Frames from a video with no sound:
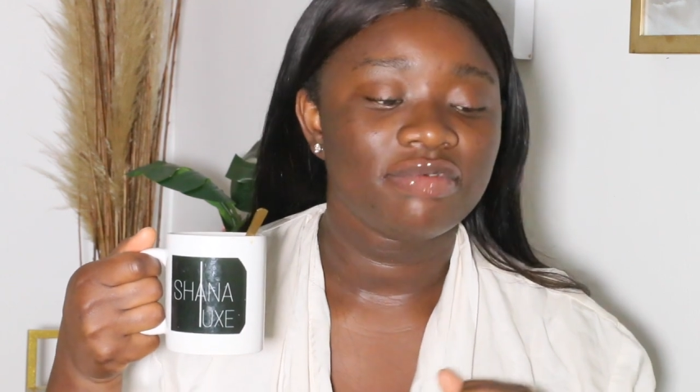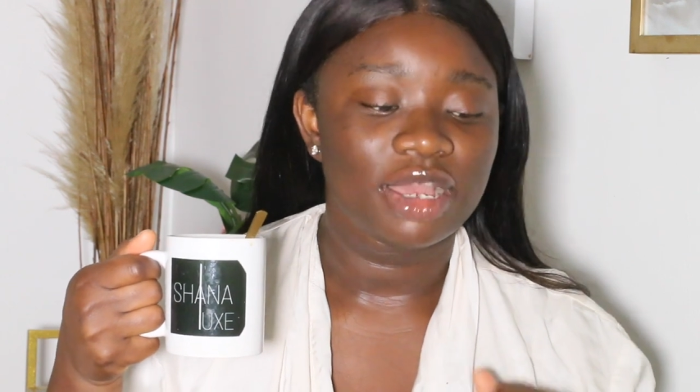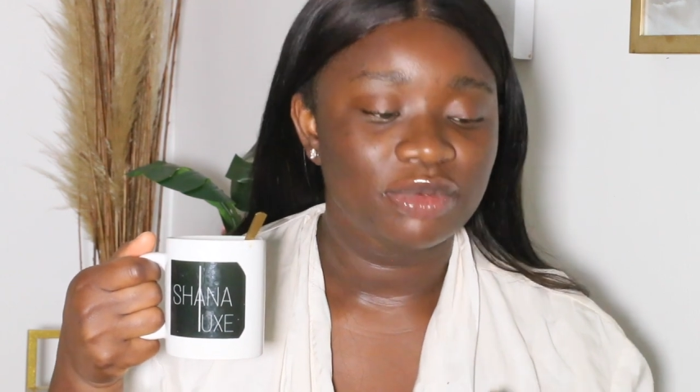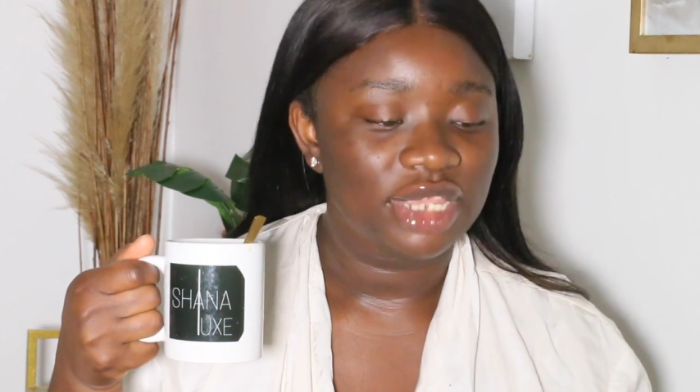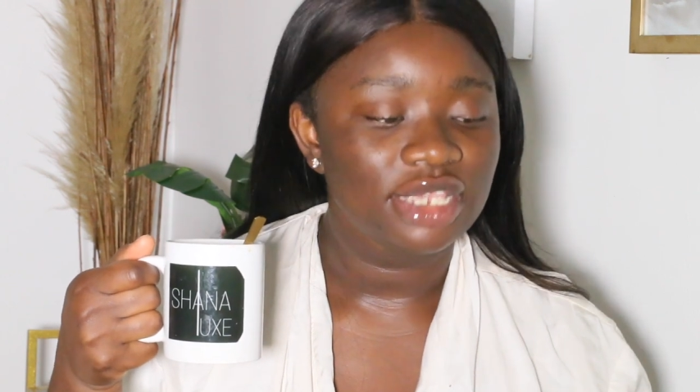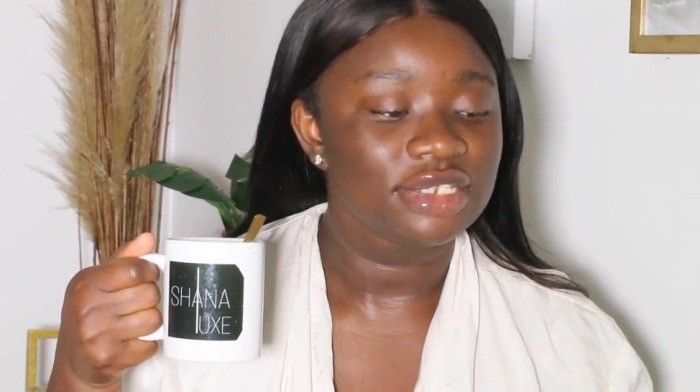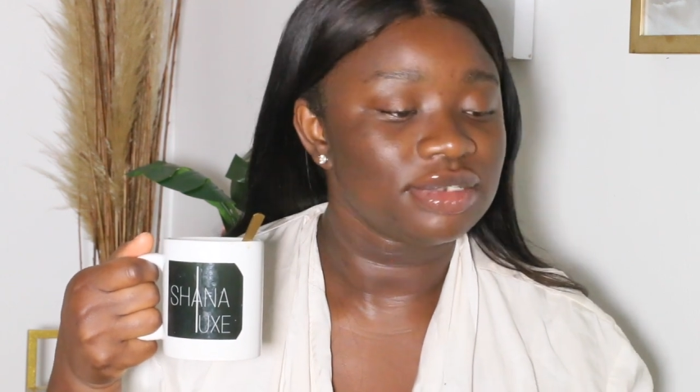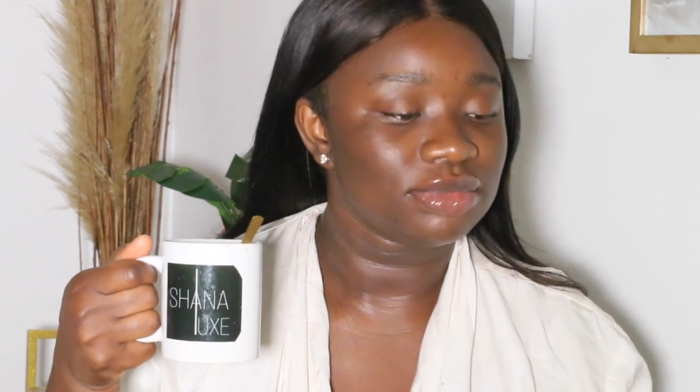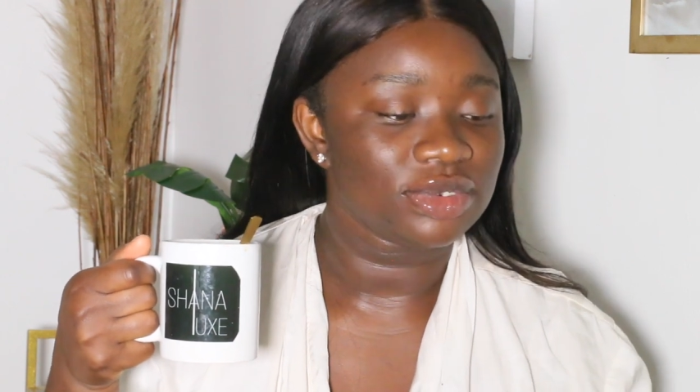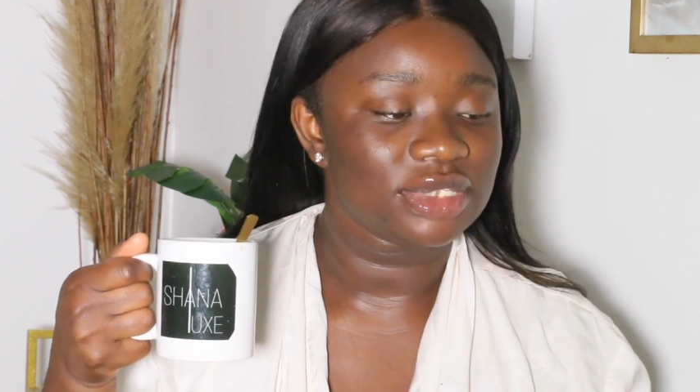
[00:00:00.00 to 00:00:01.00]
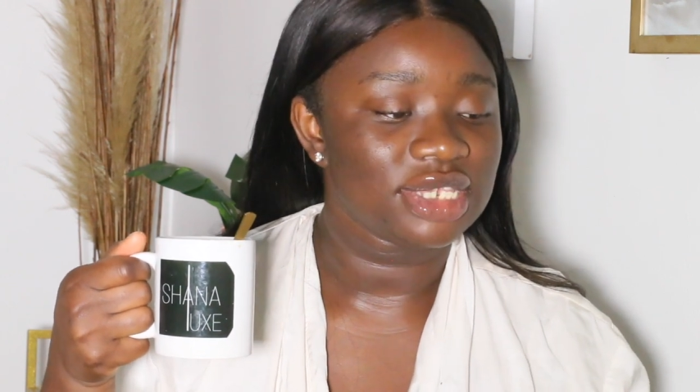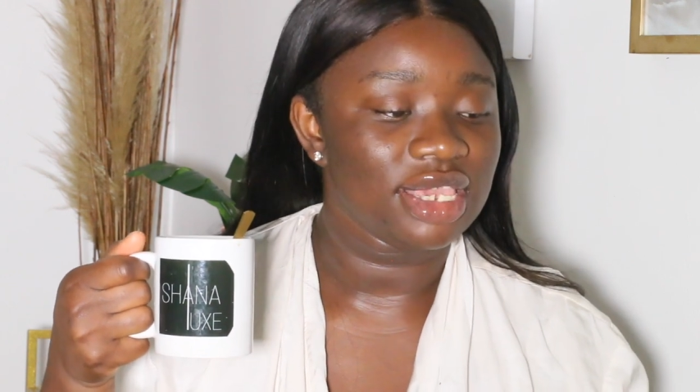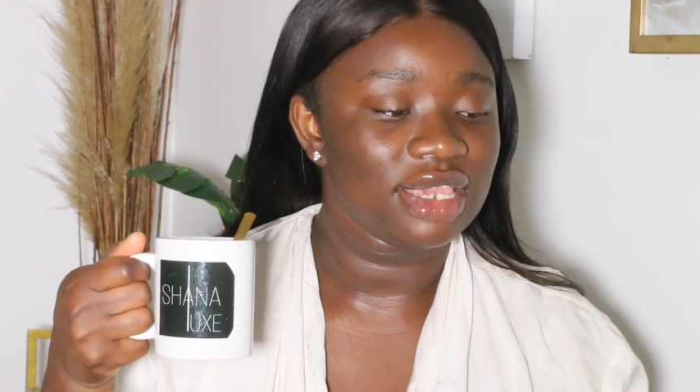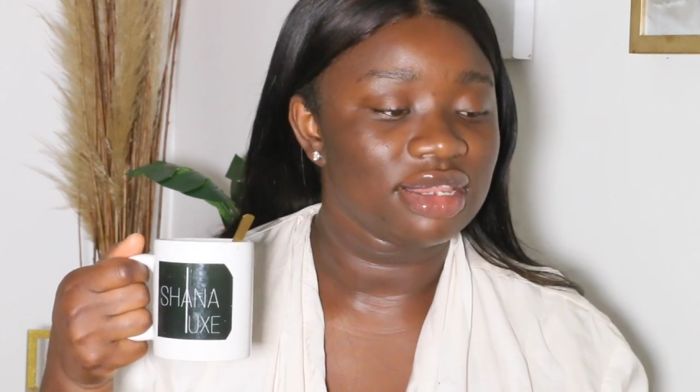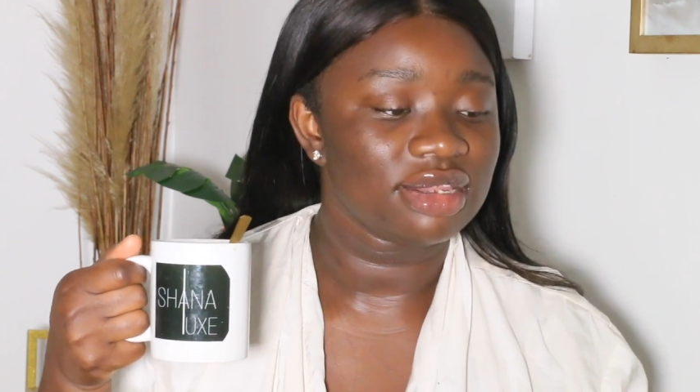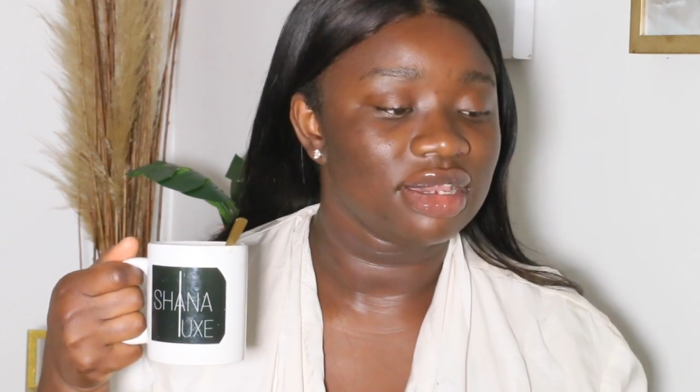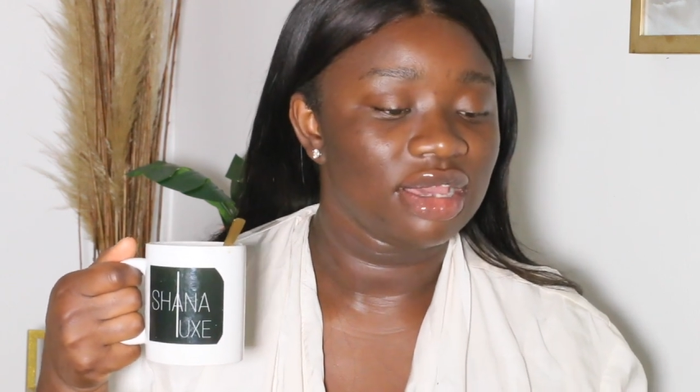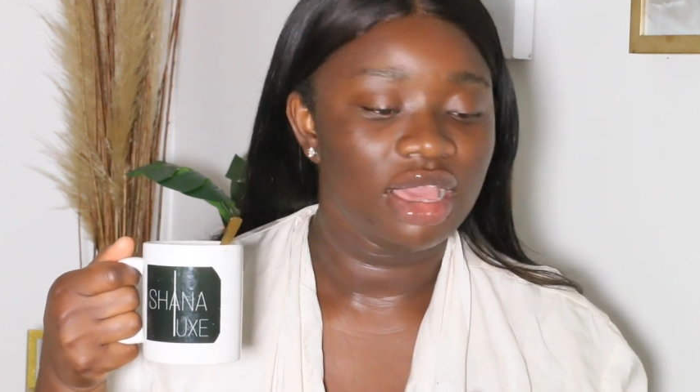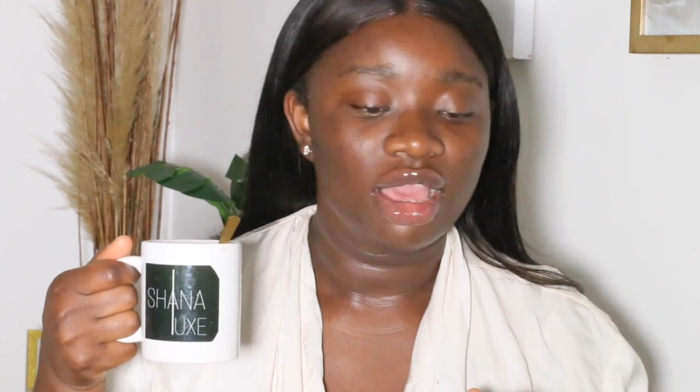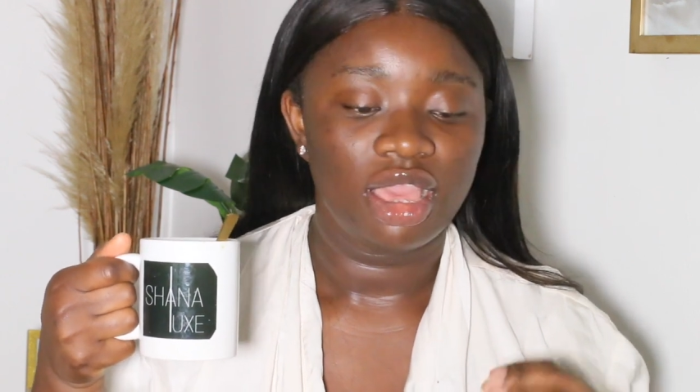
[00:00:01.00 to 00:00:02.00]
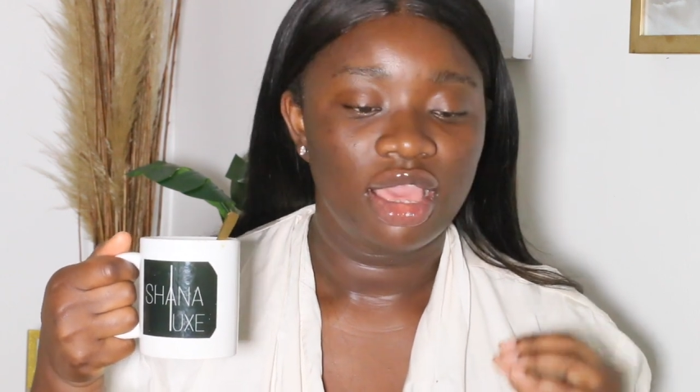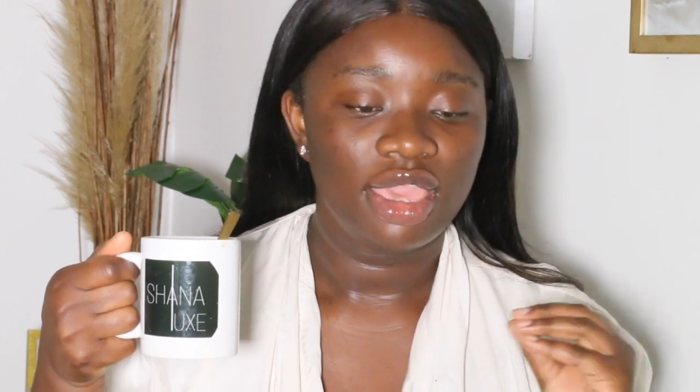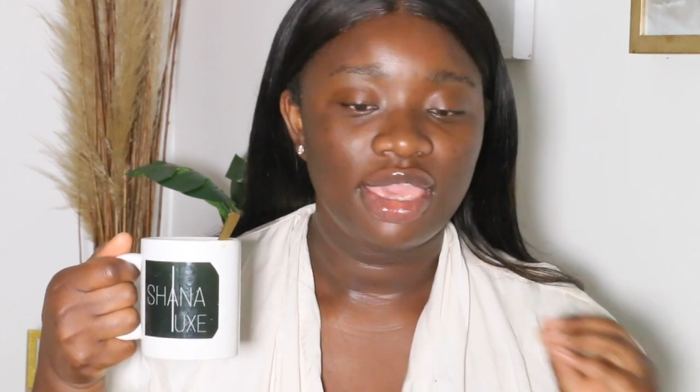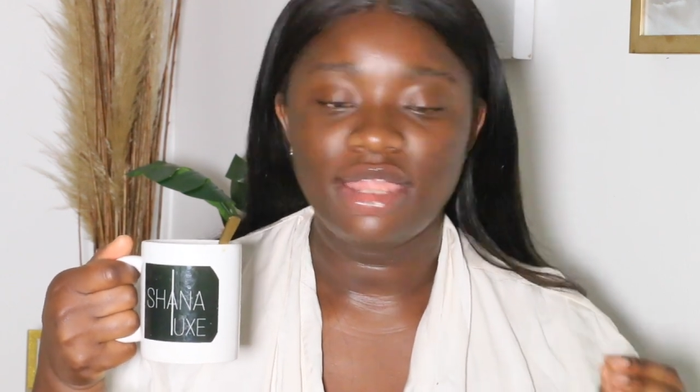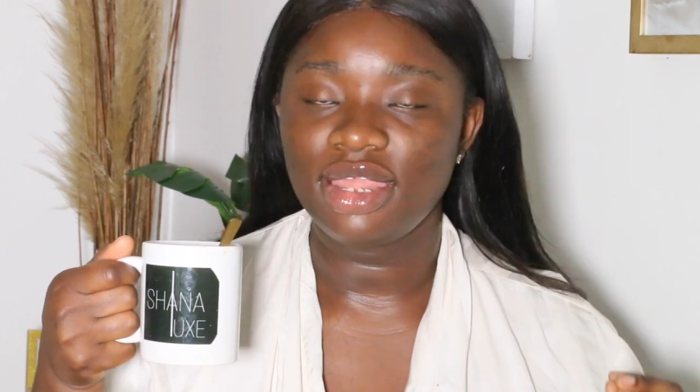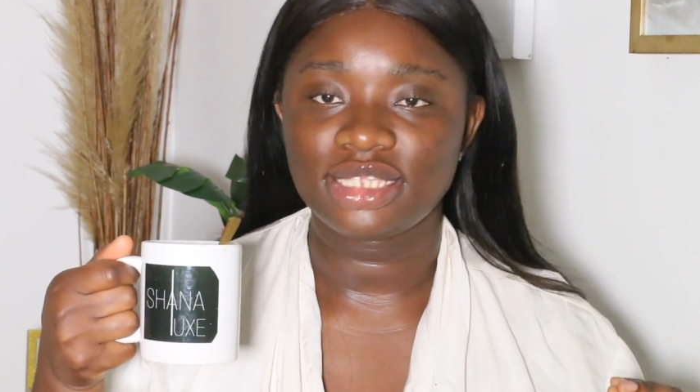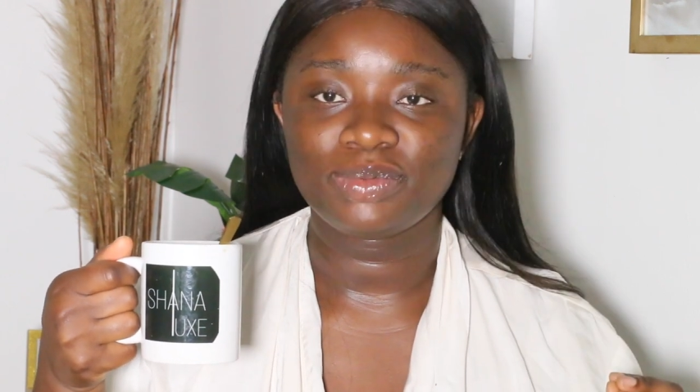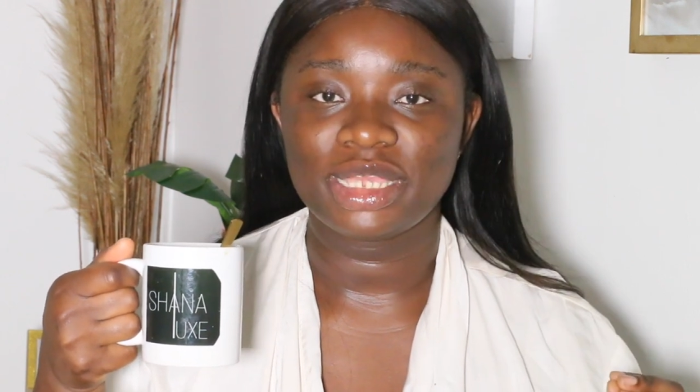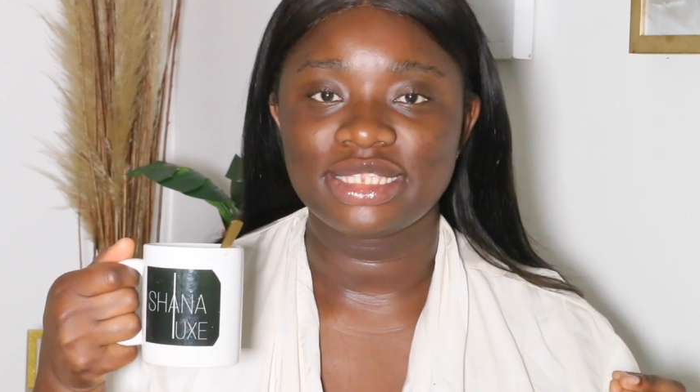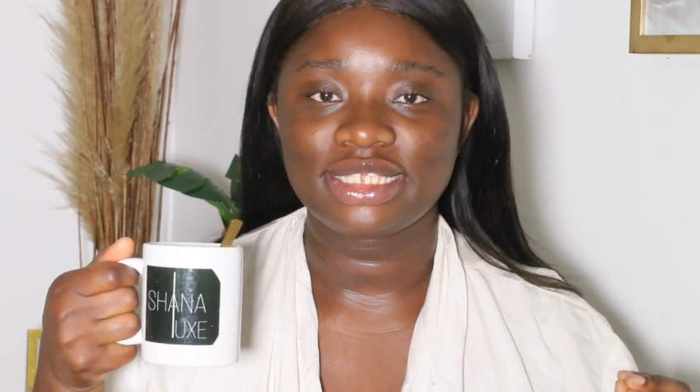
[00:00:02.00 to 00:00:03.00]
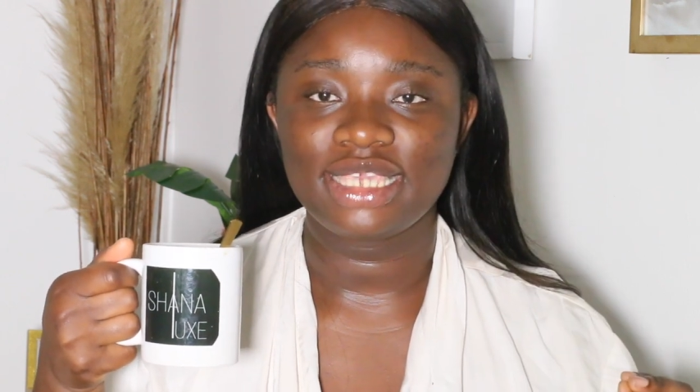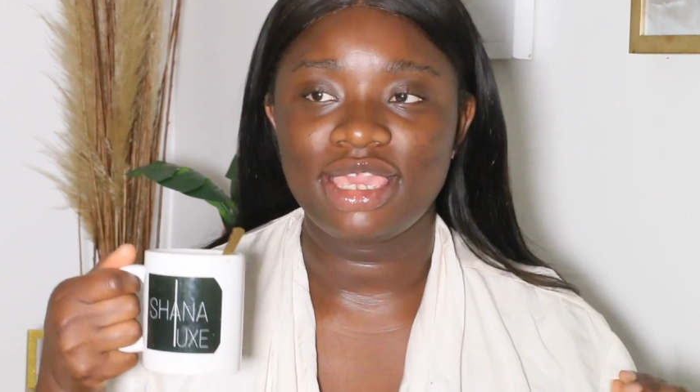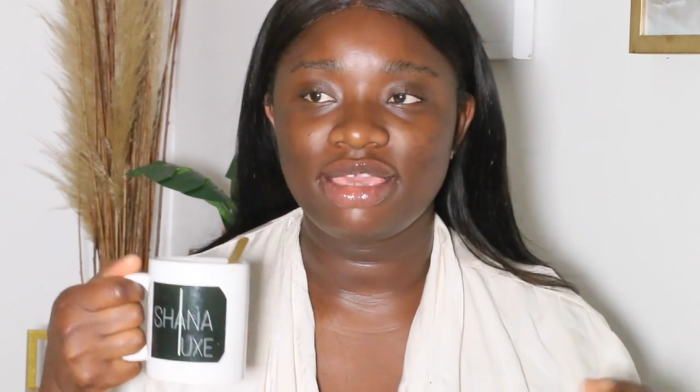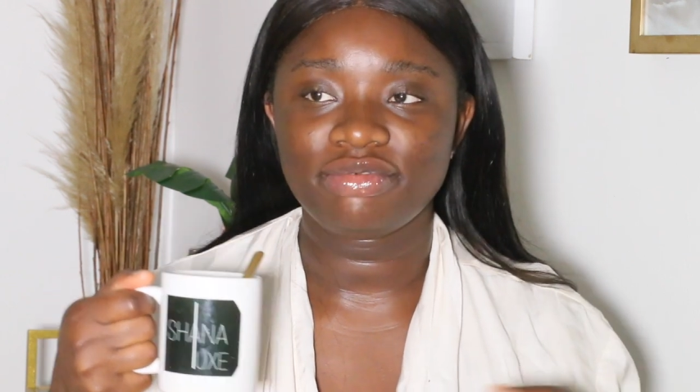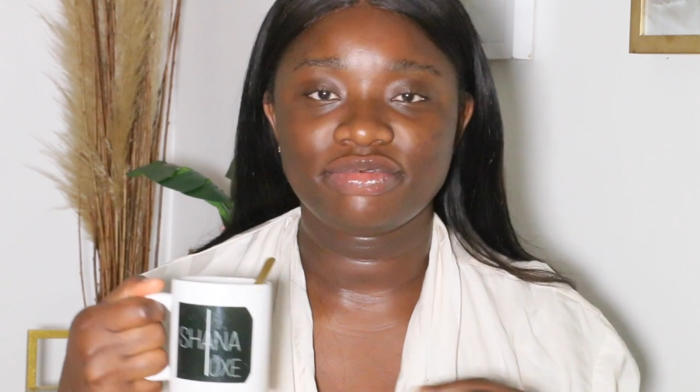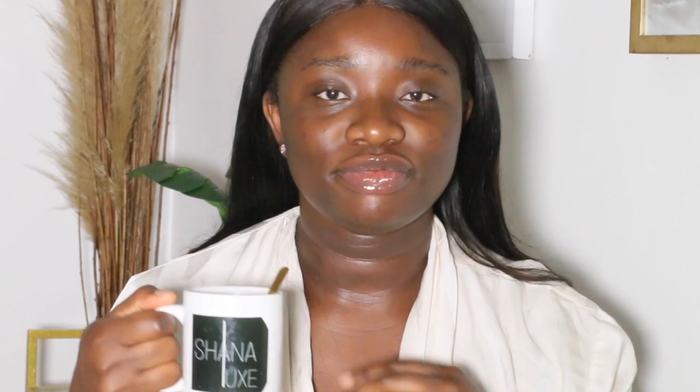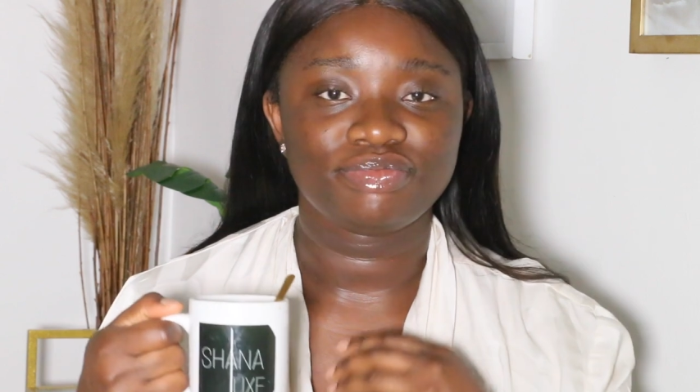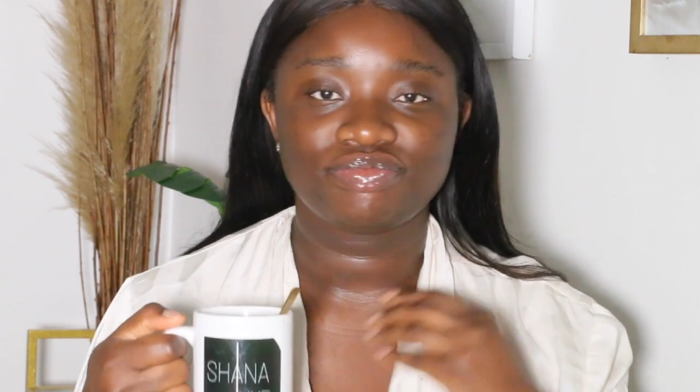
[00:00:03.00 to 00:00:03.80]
foundation routine. Inexpensive,